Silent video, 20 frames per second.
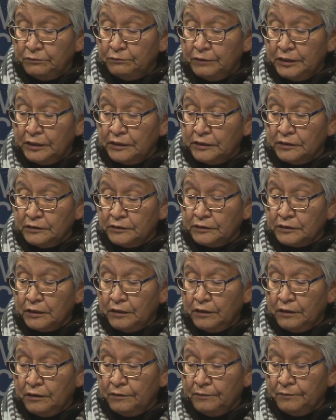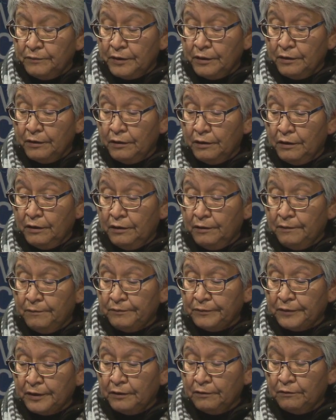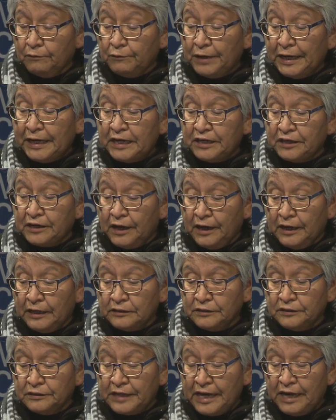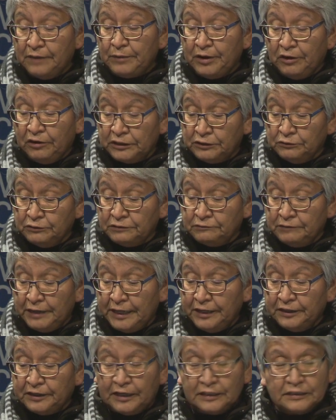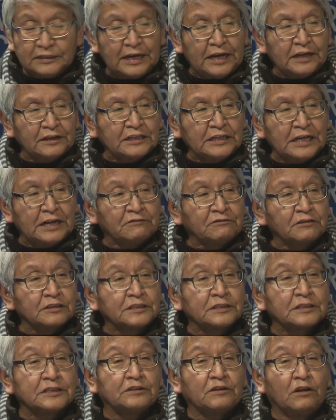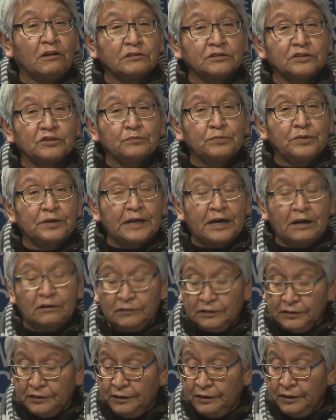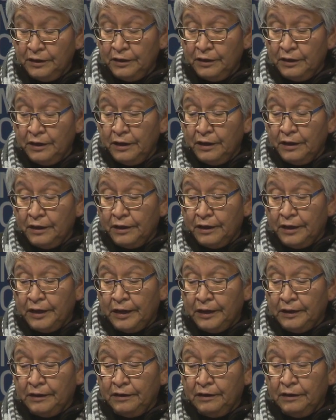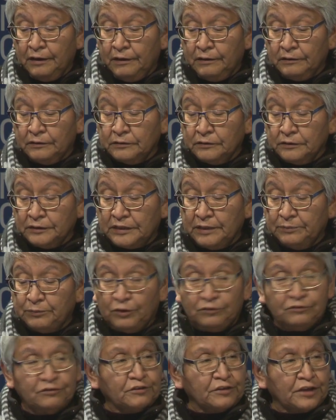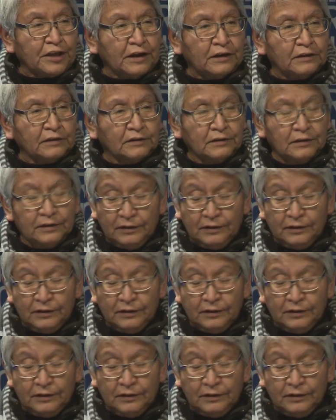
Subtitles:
was recognized, gay marriage was recognized, Andy Everson also put out a symbol for that.